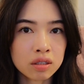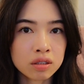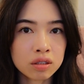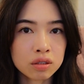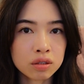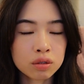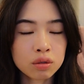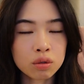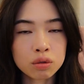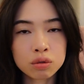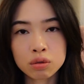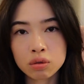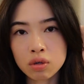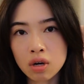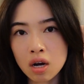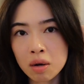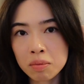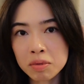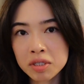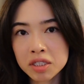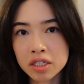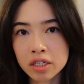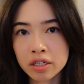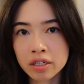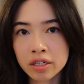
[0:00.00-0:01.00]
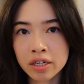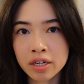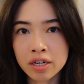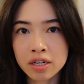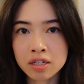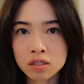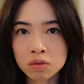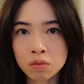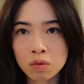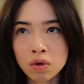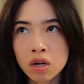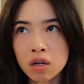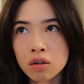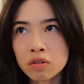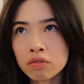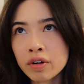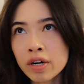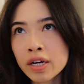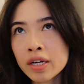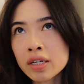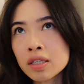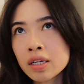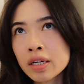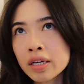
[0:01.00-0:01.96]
social commentary as well, right?